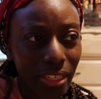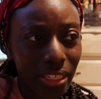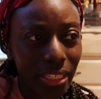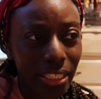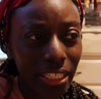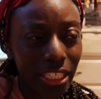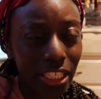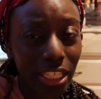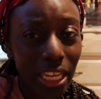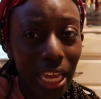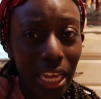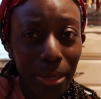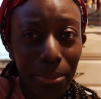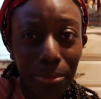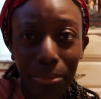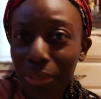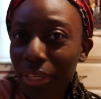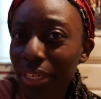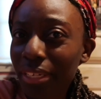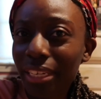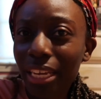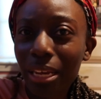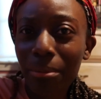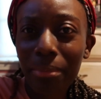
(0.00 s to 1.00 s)
just kind of
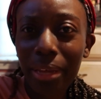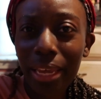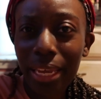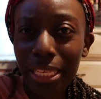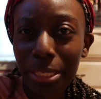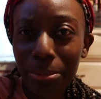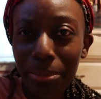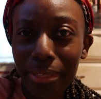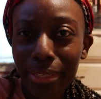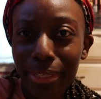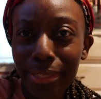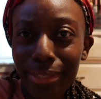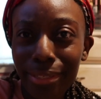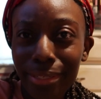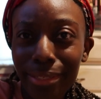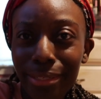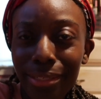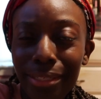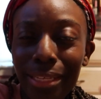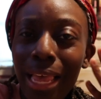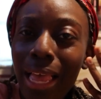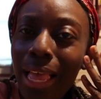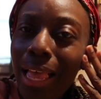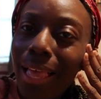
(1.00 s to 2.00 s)
break down my
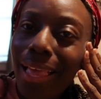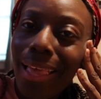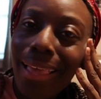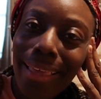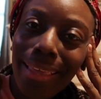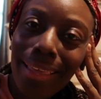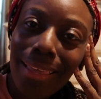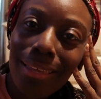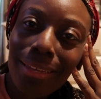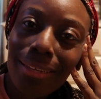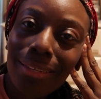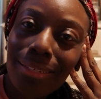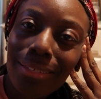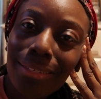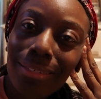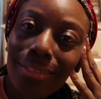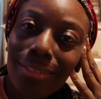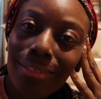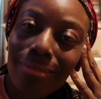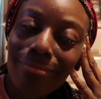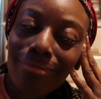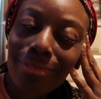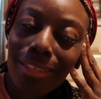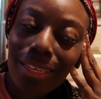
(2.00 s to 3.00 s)
expenses.
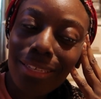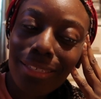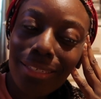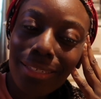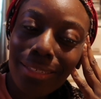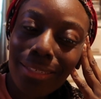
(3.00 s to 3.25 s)
And let's